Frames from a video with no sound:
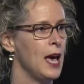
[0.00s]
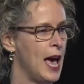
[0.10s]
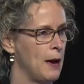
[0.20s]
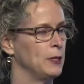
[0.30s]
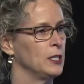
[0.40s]

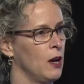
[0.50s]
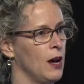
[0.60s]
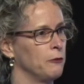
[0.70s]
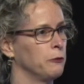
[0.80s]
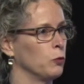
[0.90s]

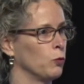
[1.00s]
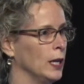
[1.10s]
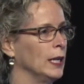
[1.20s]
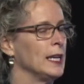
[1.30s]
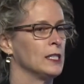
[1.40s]
appetite for
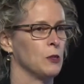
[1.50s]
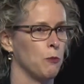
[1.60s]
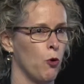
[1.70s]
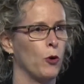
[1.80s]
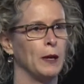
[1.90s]
really
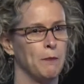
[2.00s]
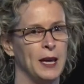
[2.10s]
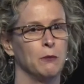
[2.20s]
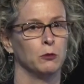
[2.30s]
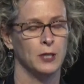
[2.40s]
supporting people